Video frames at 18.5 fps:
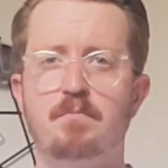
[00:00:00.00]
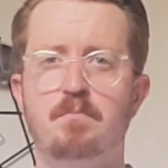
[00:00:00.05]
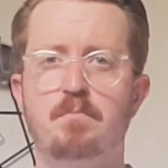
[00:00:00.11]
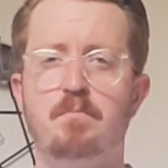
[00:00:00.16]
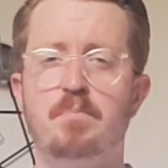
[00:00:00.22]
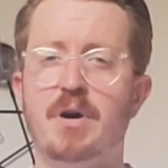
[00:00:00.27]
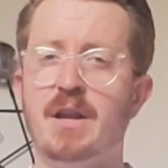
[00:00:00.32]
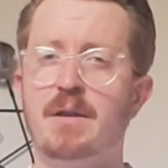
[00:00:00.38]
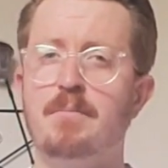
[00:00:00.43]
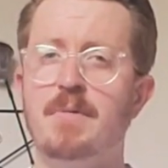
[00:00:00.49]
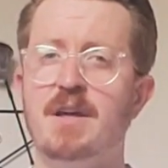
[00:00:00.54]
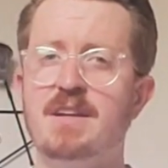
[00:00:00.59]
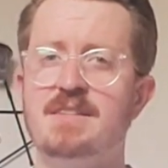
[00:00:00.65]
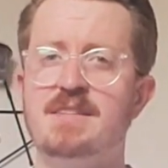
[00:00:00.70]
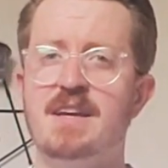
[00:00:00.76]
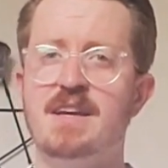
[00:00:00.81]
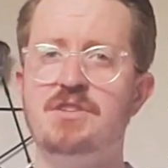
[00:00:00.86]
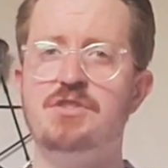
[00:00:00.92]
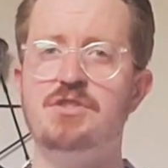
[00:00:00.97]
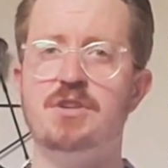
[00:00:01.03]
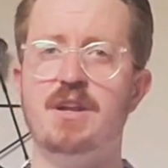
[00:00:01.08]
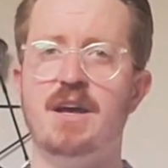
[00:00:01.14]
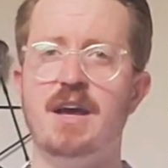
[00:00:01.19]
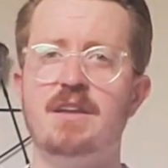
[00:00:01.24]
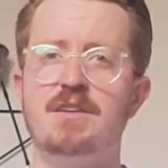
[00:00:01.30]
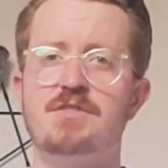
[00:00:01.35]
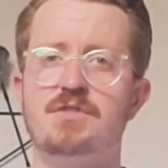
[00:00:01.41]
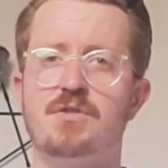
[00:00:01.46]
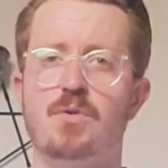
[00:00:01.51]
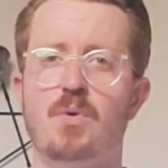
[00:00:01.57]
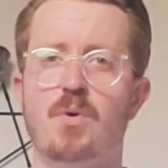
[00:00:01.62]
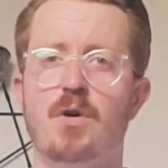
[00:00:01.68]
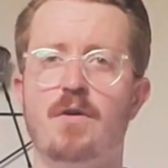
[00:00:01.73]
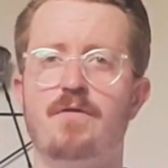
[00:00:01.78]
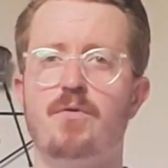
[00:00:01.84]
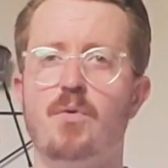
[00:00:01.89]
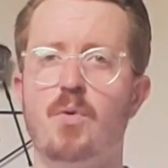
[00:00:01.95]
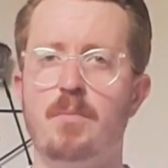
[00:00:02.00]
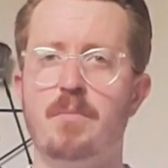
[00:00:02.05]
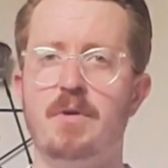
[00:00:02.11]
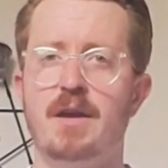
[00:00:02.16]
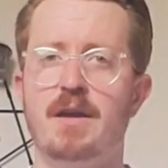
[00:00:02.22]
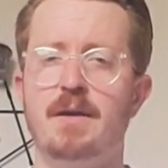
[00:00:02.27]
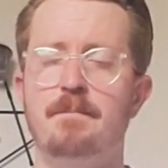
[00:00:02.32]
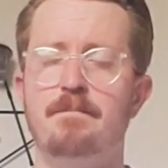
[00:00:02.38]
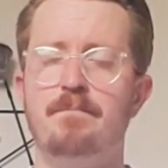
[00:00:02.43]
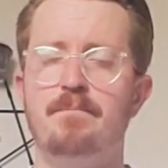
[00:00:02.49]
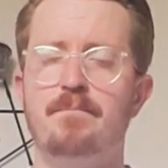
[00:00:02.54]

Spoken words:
But meditation at its core, for me,